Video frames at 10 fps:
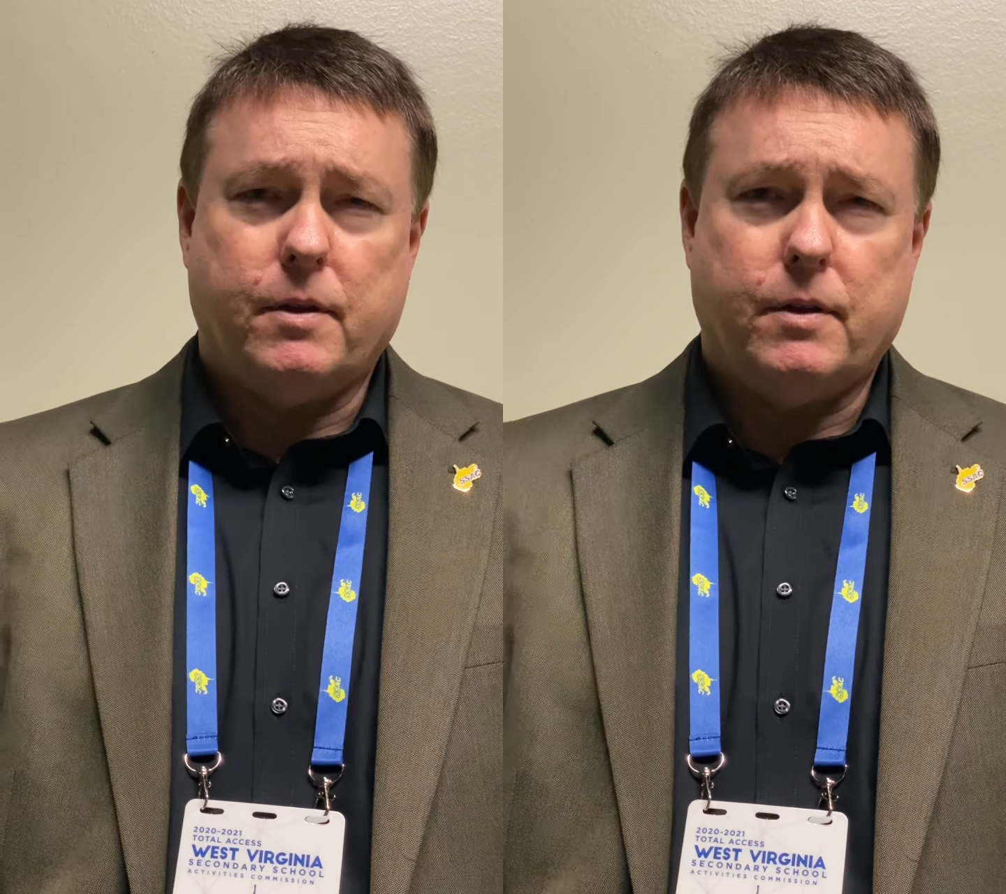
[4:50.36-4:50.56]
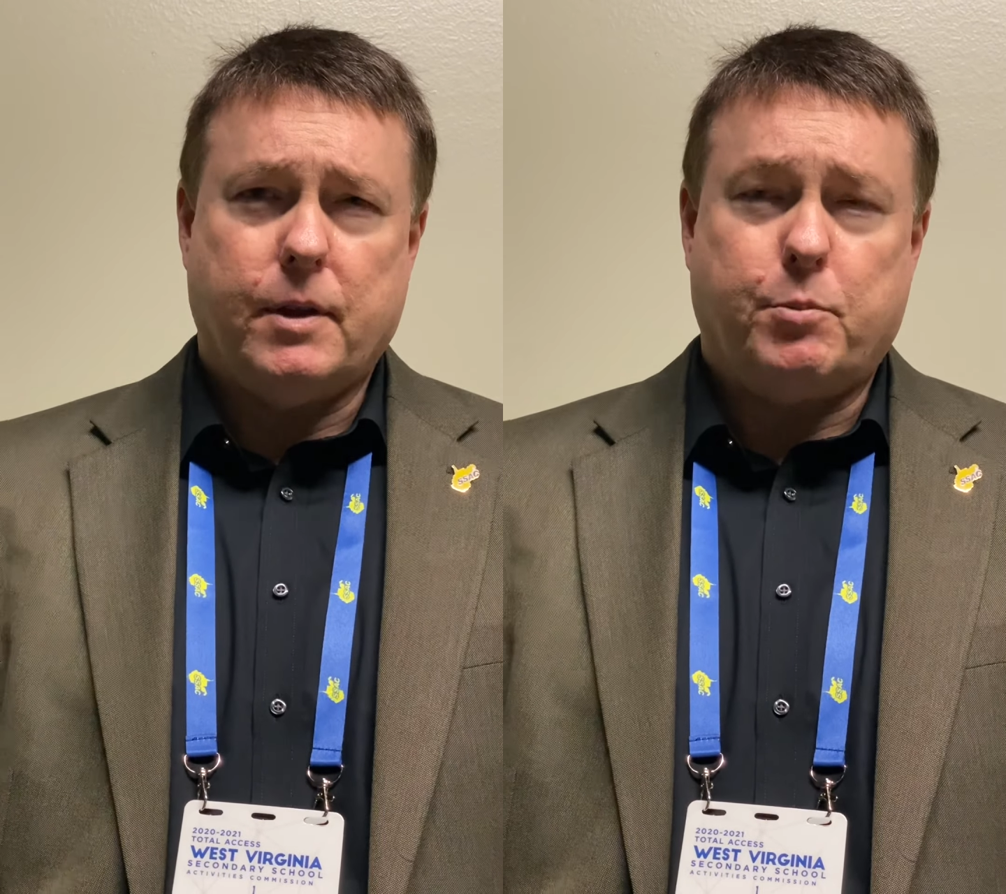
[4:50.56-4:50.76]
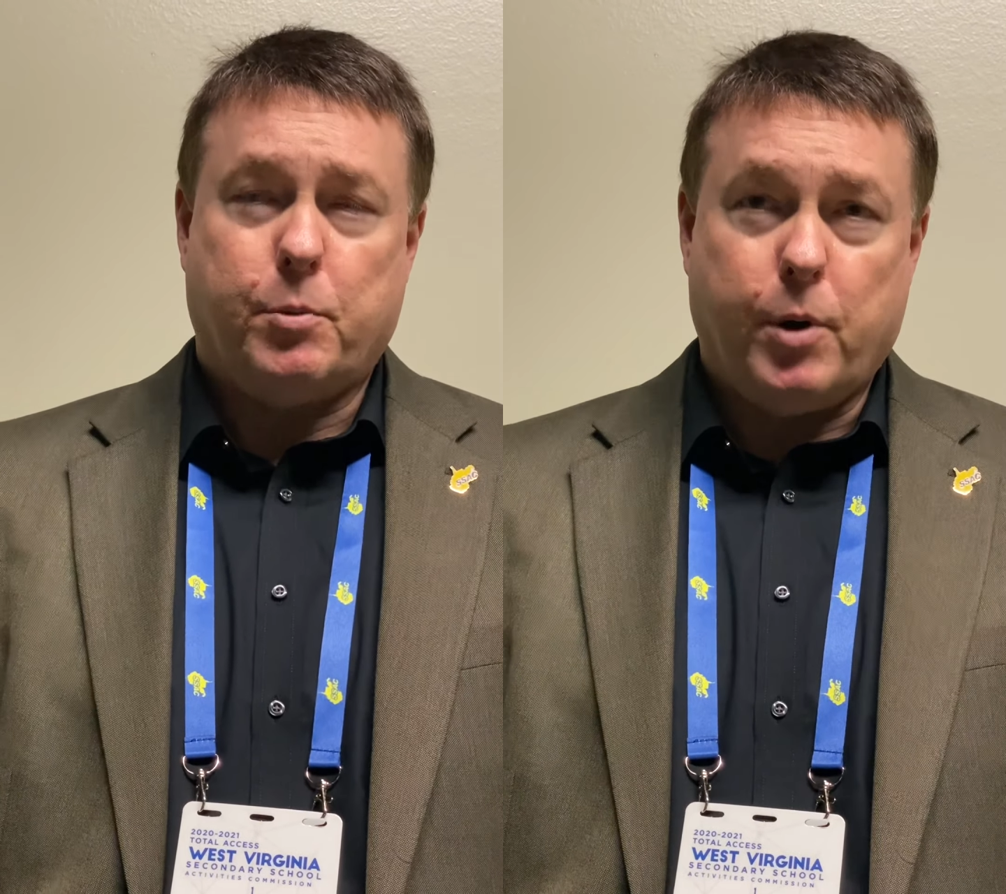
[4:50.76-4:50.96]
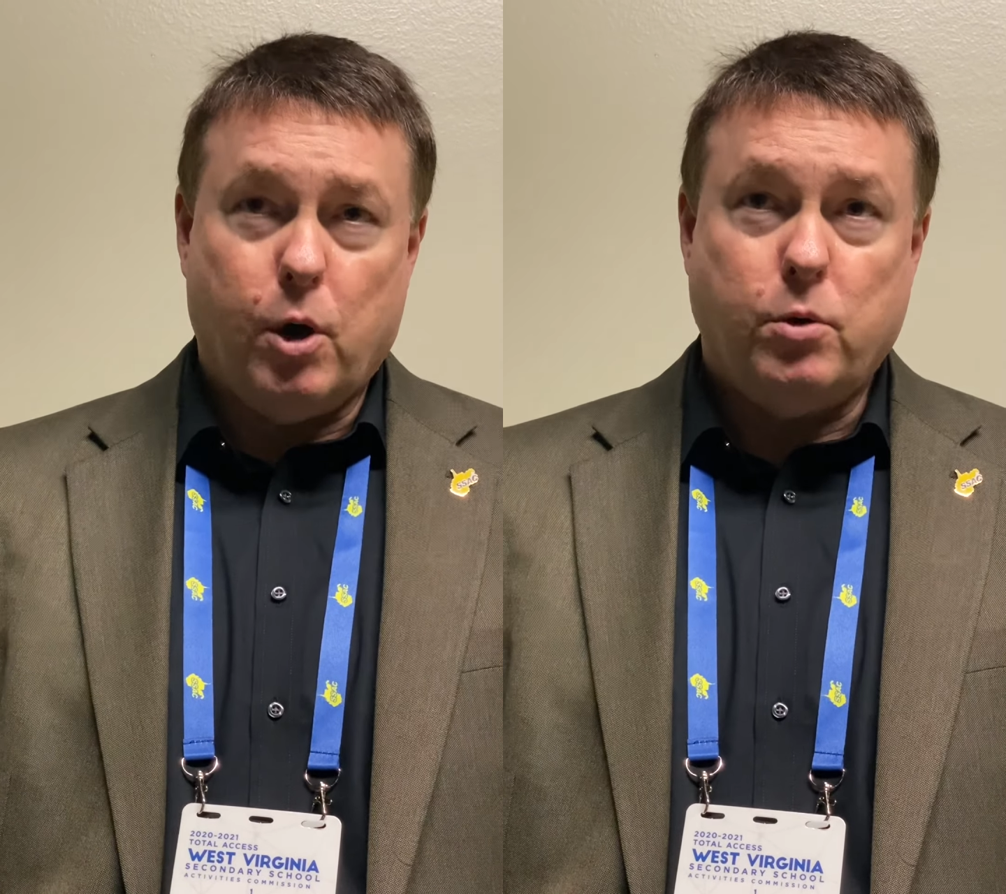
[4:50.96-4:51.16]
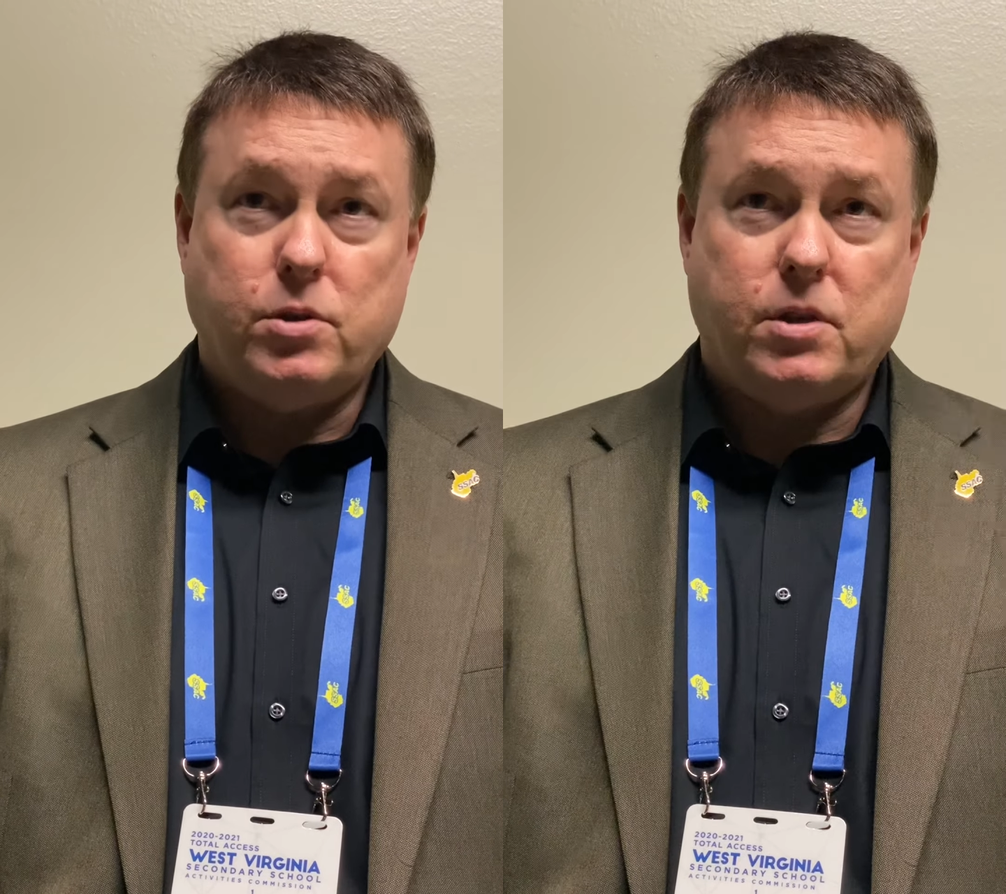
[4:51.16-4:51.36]
that
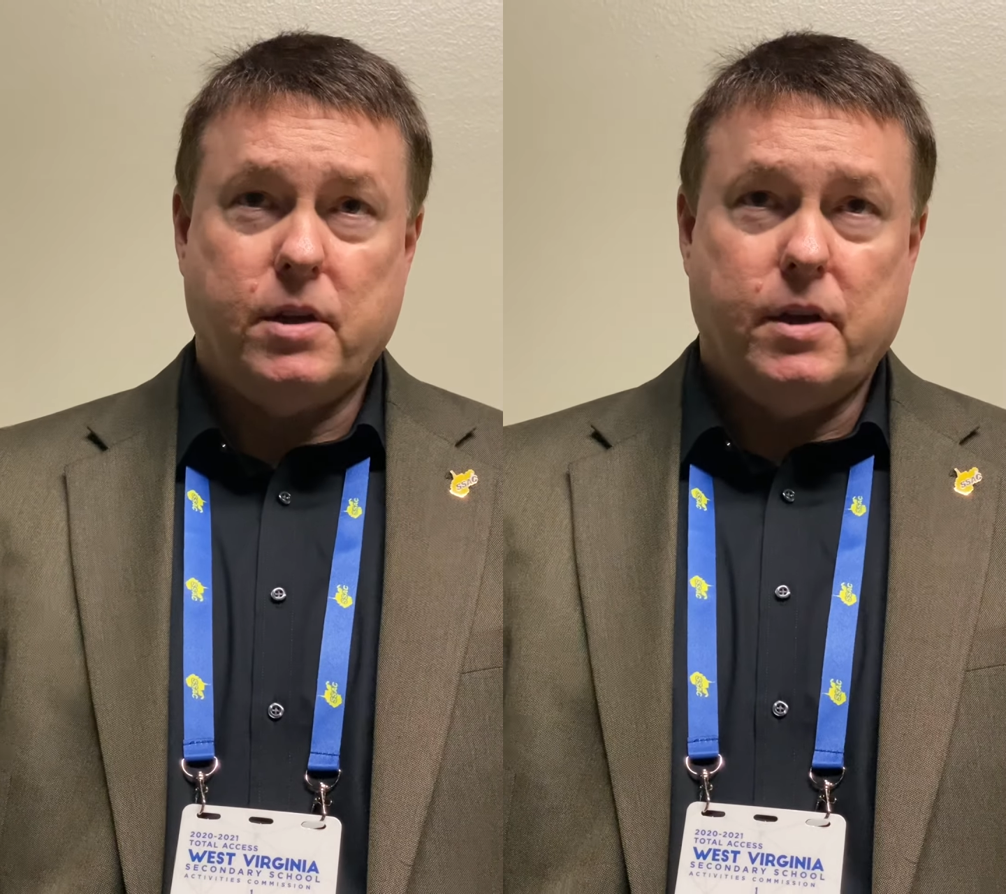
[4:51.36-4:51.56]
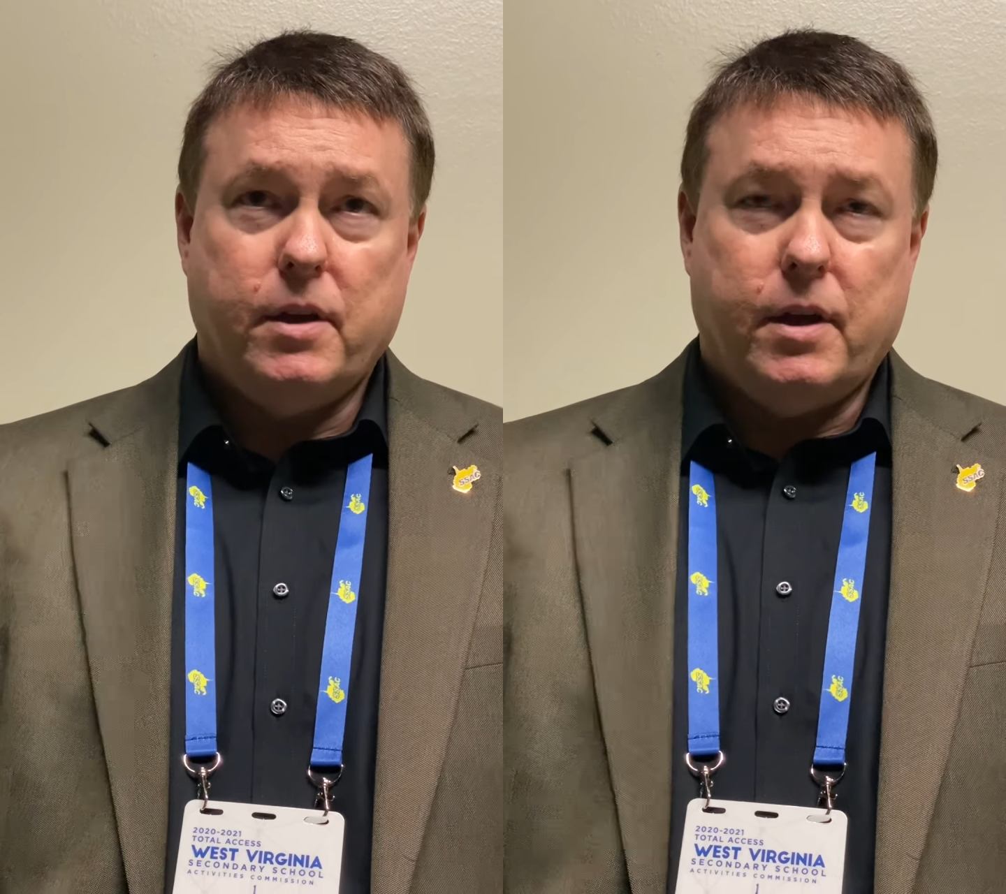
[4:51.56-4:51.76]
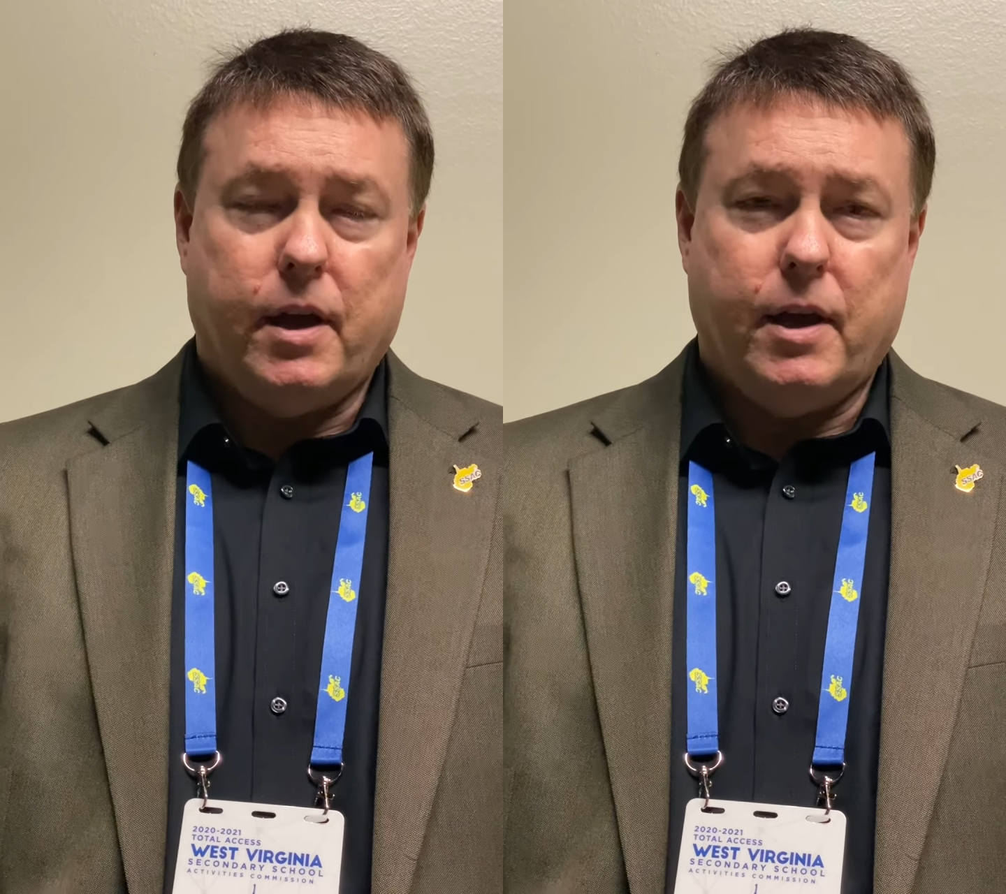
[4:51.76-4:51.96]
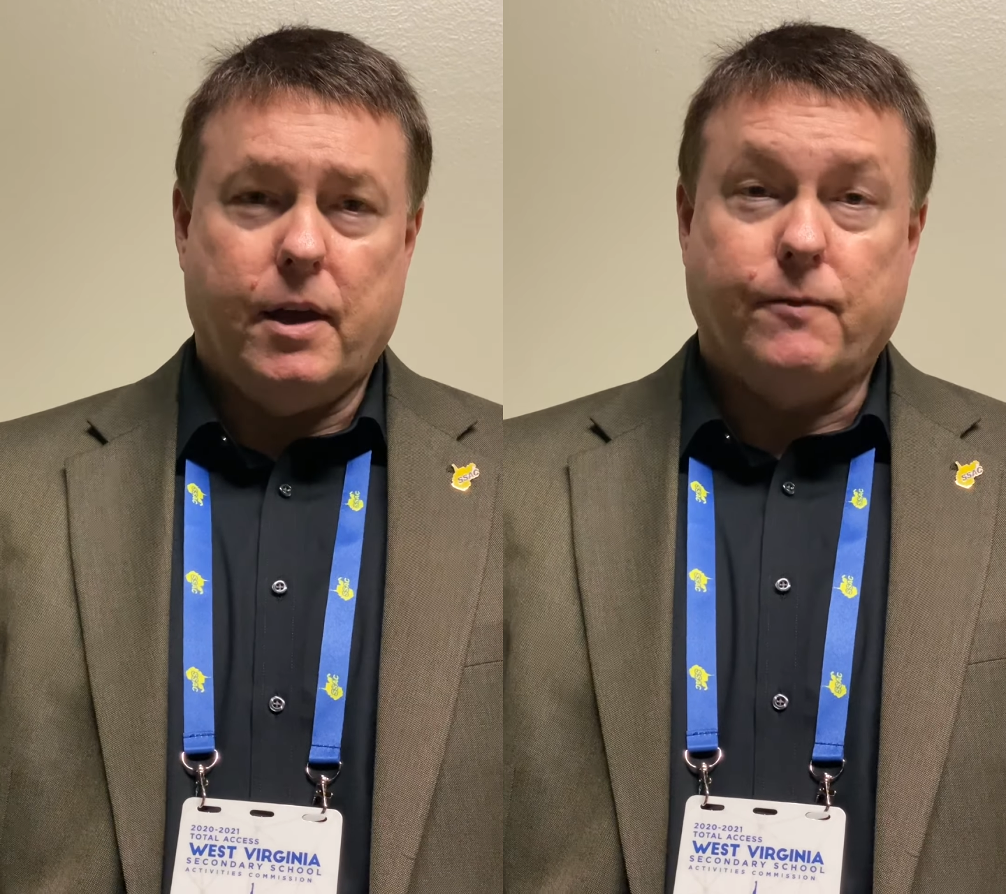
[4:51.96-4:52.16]
proposed and